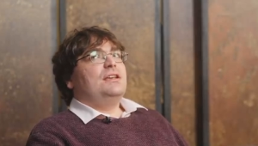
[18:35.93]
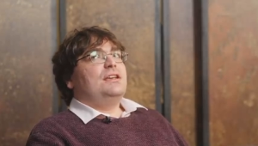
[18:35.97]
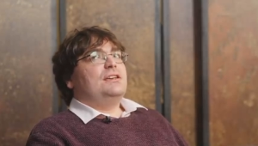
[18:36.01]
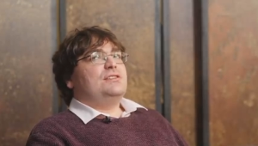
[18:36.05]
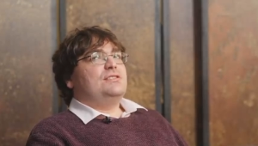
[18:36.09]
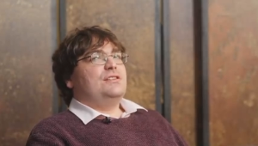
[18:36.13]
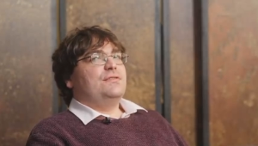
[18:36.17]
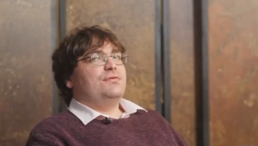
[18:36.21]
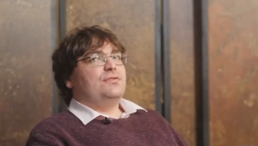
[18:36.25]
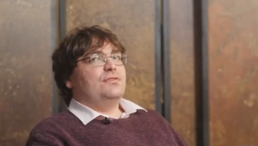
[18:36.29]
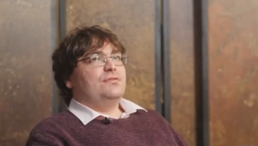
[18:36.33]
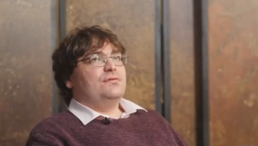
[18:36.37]

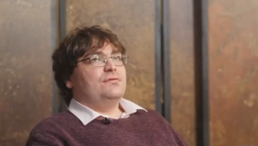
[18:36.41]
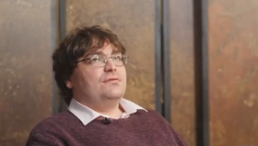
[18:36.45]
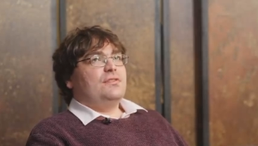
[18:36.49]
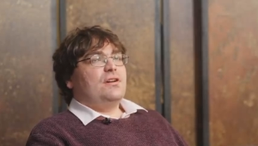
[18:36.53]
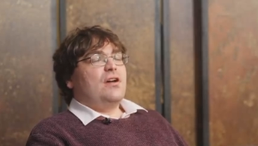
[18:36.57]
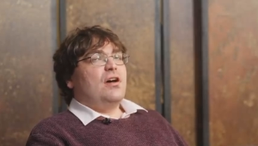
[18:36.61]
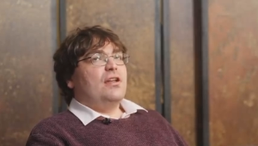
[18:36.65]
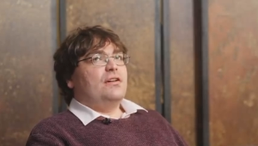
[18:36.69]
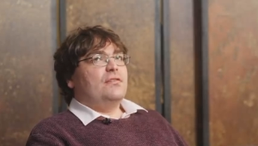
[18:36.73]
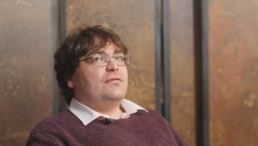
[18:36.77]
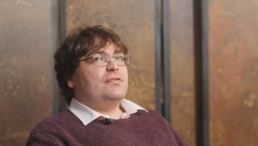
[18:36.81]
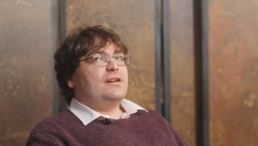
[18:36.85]
It's a different
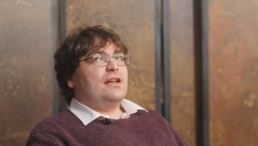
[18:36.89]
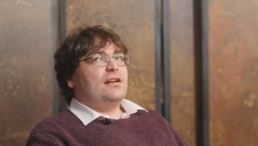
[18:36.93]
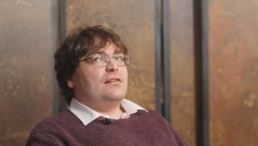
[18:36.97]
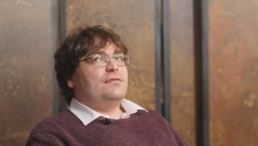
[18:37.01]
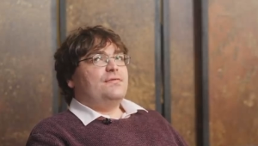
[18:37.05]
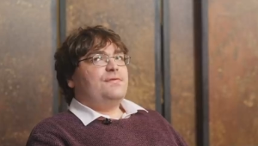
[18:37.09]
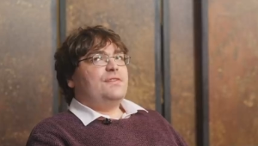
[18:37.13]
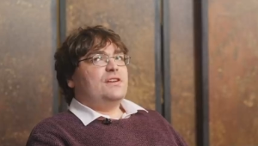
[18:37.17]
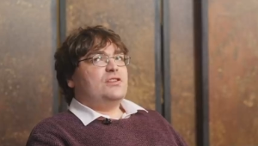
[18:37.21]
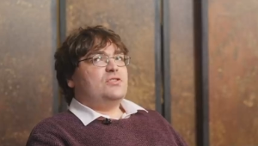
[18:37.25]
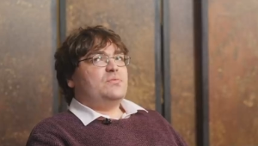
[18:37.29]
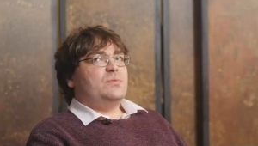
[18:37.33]
kind of kettle
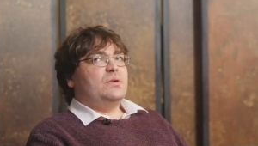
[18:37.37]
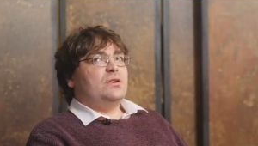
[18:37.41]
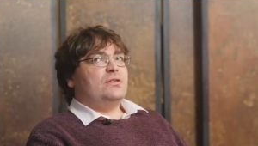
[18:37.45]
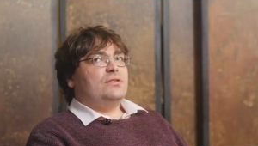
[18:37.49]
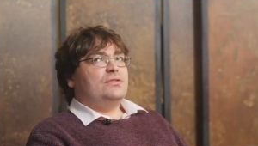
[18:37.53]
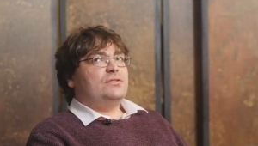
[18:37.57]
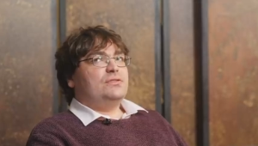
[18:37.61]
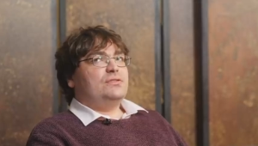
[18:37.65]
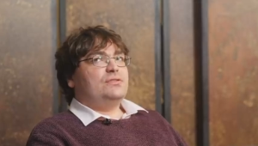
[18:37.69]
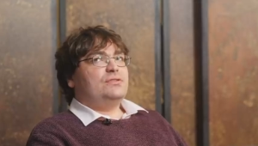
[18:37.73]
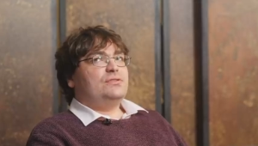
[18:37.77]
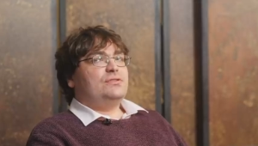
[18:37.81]
of fish,
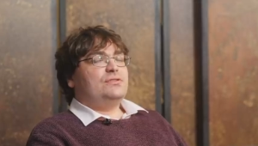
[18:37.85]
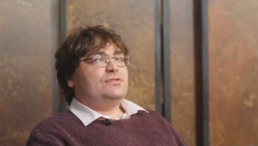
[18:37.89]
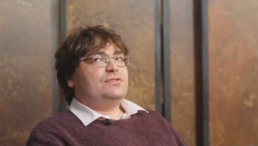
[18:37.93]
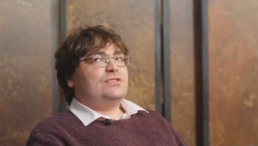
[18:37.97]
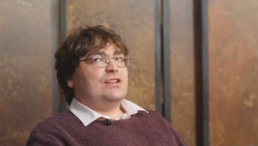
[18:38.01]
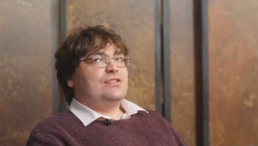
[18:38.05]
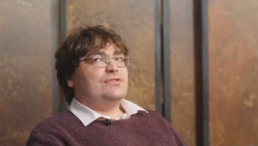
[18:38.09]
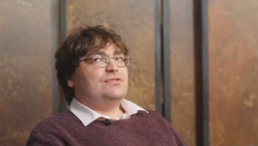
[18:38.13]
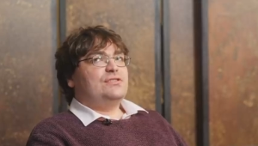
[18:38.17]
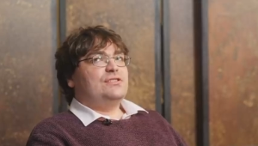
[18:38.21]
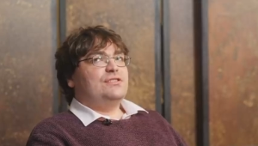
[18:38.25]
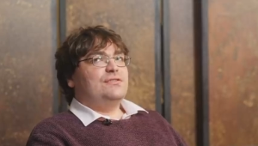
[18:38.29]
because
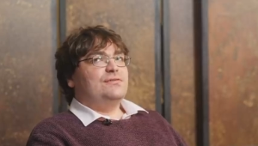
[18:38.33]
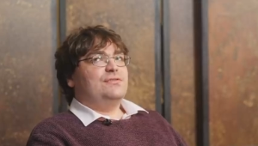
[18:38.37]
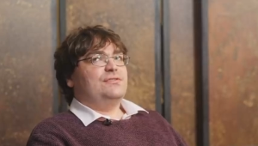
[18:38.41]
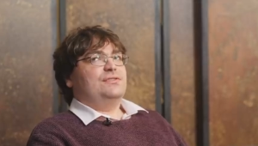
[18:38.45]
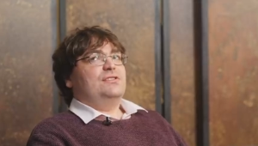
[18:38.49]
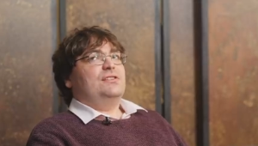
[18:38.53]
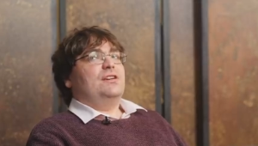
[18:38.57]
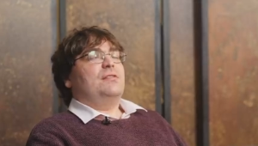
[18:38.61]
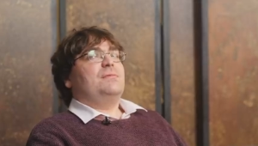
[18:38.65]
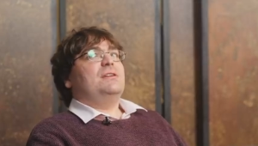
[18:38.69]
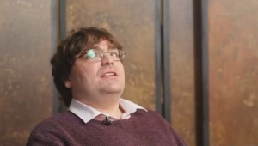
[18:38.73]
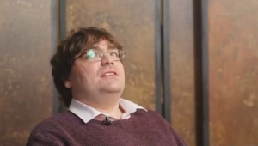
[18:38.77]

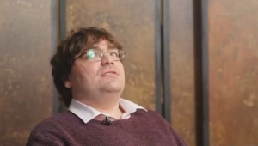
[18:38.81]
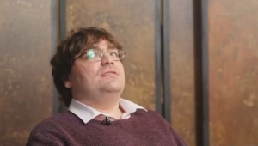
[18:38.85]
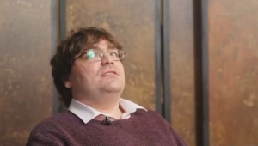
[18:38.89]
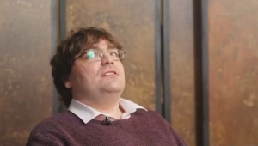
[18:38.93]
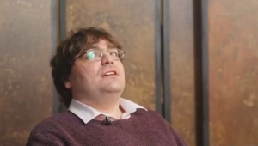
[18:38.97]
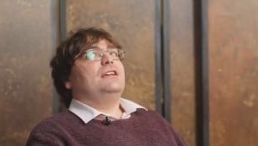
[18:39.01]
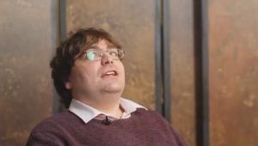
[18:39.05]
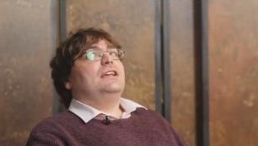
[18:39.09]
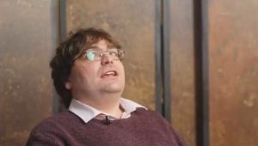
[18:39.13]
sensitivity. I mean,